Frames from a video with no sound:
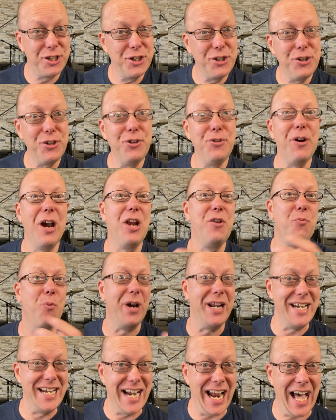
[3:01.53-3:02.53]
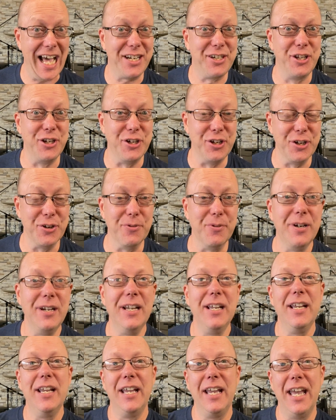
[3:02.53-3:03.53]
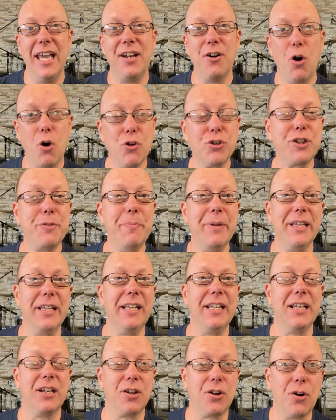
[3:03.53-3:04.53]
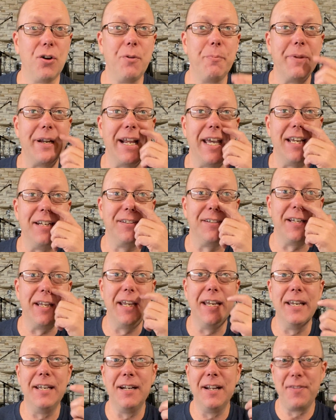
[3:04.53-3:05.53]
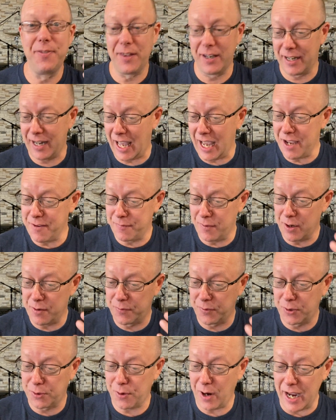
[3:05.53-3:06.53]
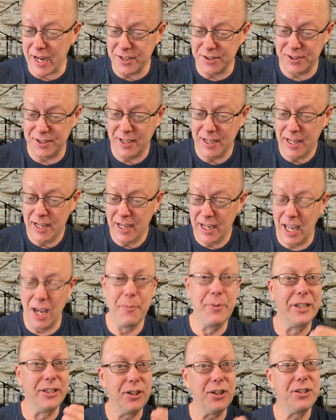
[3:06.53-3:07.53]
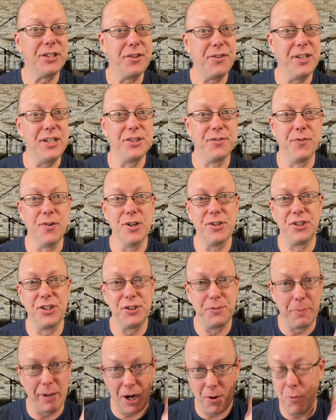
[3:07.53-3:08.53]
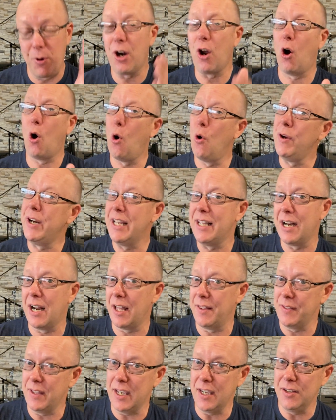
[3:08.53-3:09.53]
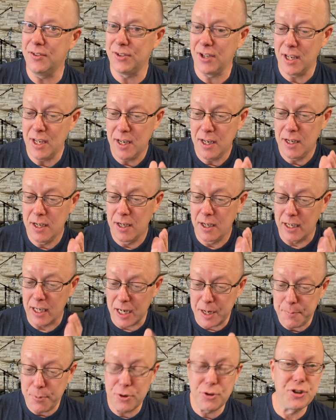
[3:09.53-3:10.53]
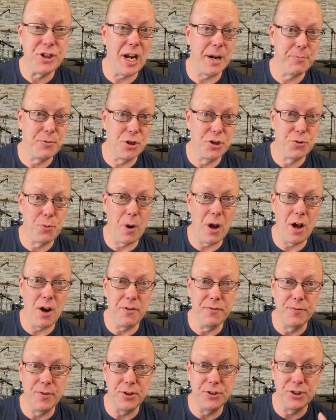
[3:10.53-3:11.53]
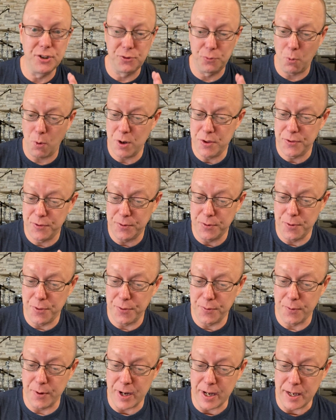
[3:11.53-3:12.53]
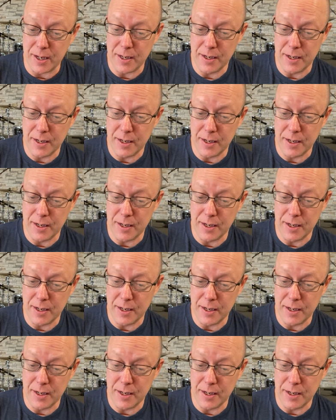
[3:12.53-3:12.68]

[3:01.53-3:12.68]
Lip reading: to do and what not to do. And ultimately, it culminates in the life of Christ. And we looked at these verses, but I want to hone in on these. Hebrews chapter 12, verses 1 through 3.